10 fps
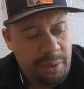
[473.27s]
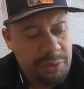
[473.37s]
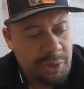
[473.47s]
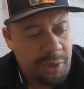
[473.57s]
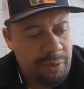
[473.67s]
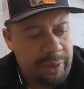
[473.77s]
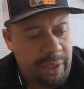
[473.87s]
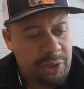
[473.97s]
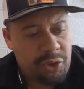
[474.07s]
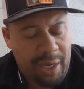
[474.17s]
So
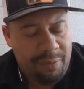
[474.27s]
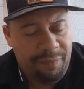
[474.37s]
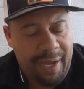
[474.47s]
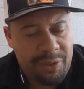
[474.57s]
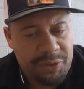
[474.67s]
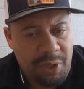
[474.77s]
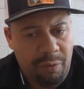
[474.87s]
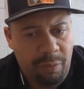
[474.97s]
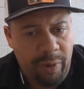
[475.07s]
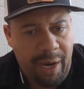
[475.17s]
again, try to find a
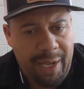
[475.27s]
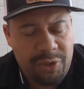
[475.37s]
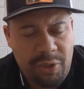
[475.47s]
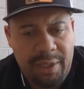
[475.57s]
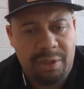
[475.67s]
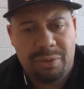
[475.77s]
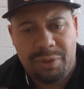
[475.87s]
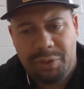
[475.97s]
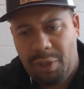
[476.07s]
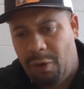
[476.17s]
software. I try to use
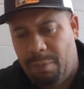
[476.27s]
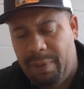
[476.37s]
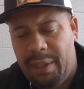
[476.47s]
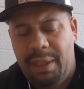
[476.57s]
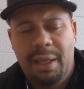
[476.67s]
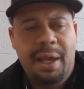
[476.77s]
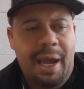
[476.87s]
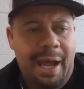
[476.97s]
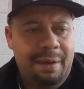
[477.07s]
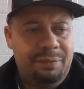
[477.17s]
Adobe.
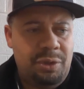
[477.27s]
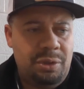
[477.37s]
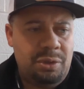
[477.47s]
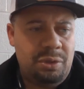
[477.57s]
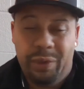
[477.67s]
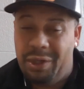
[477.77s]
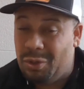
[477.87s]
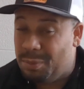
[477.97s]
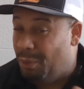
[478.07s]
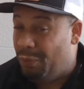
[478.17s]
I've used
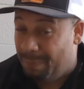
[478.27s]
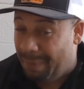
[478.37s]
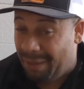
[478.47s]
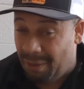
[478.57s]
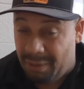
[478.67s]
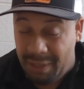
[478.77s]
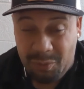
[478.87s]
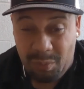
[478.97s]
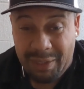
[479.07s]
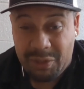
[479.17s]
Windows Movie Maker.
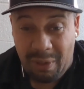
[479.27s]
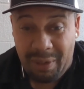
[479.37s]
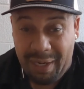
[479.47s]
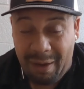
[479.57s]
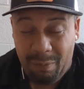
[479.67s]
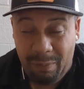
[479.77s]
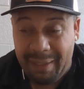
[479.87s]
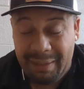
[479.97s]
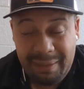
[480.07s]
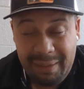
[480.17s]
That's what I started out with,